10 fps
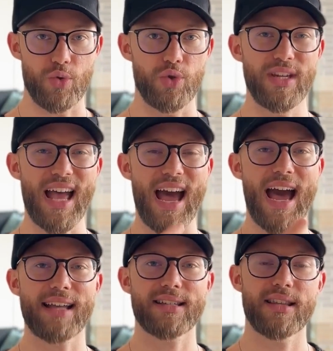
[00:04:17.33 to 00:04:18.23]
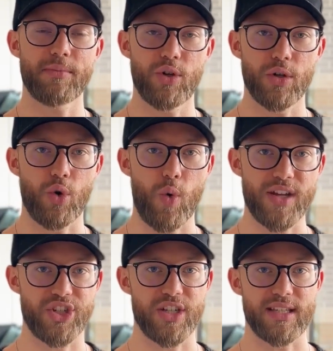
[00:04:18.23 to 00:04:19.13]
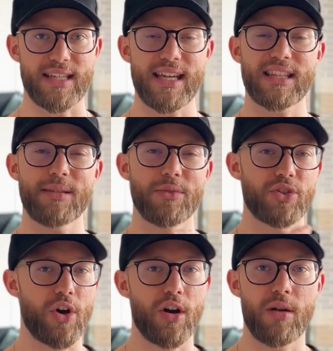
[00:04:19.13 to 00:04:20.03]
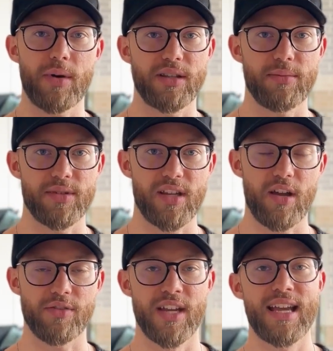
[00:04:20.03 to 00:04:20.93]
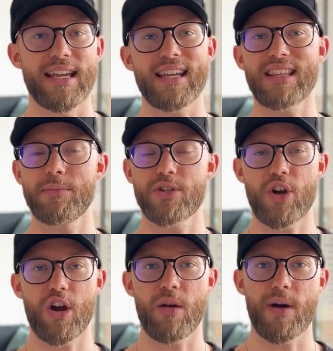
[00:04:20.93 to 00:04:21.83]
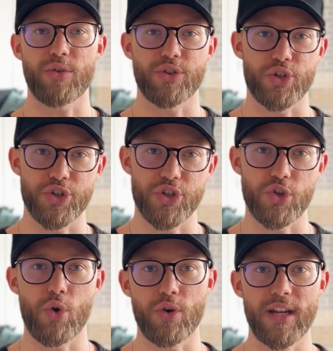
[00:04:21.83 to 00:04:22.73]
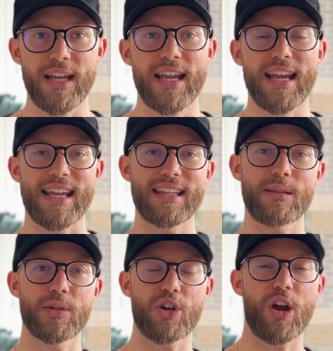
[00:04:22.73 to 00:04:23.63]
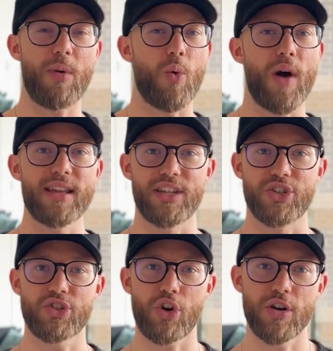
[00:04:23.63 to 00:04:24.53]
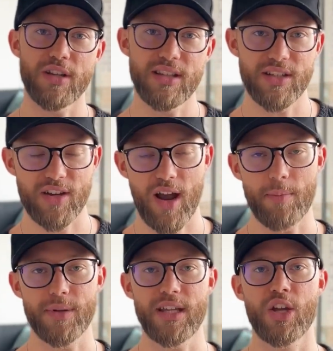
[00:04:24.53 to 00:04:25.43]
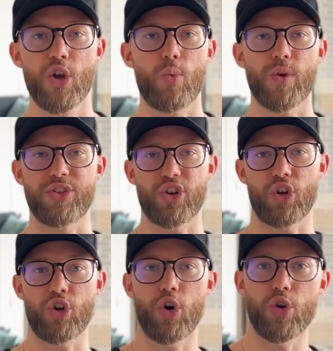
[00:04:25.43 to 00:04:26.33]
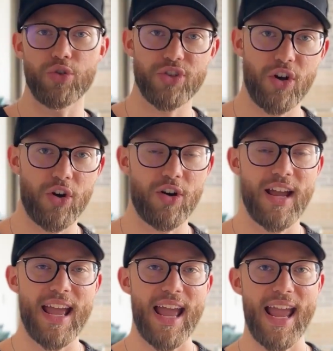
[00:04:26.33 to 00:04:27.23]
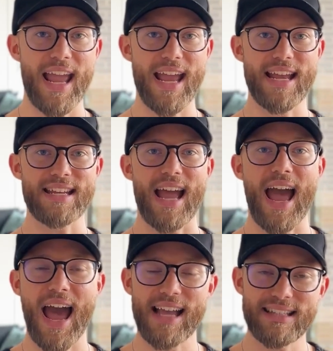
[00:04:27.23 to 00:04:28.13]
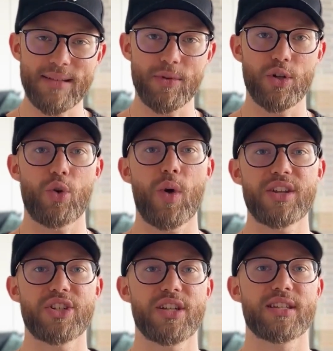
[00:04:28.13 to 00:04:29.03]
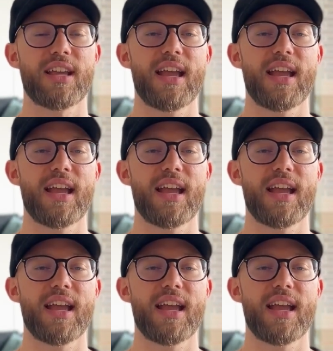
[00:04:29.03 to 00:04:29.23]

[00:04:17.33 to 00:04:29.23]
You need to ask them good questions, get them to talk about themselves, get them to talk about their story, get them to talk about why they started this company, what their goals are, and ask them good questions.